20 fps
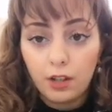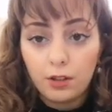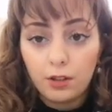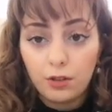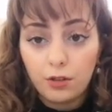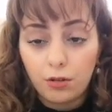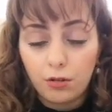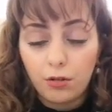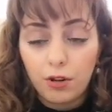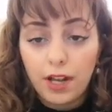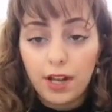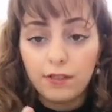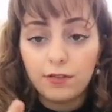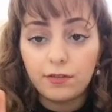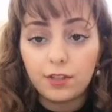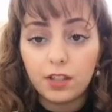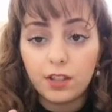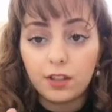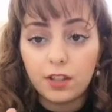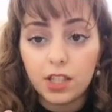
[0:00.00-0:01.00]
So
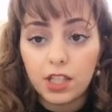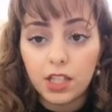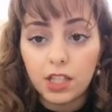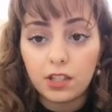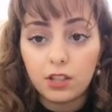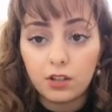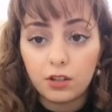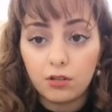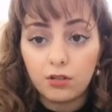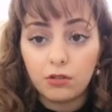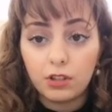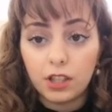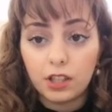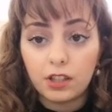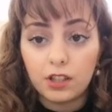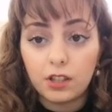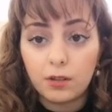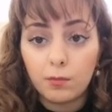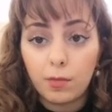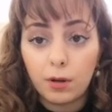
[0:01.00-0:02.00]
every 3
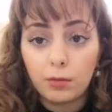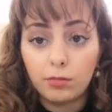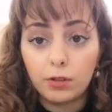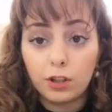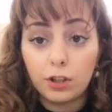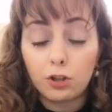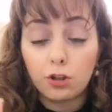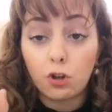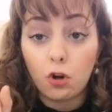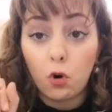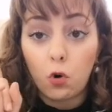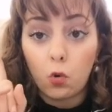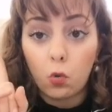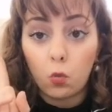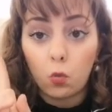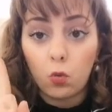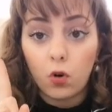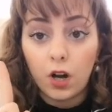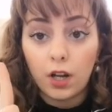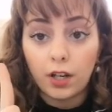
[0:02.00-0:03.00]
students publish
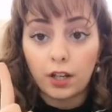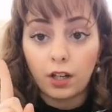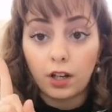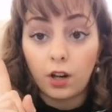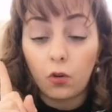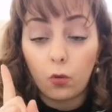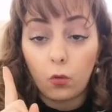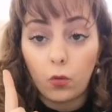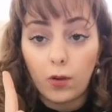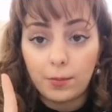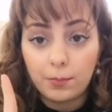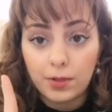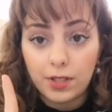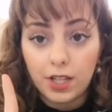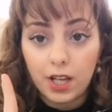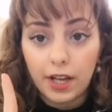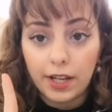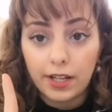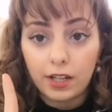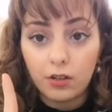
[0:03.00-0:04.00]
one
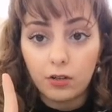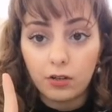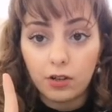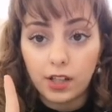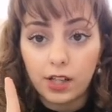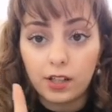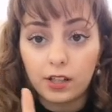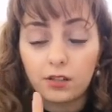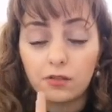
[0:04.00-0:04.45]
website, okay?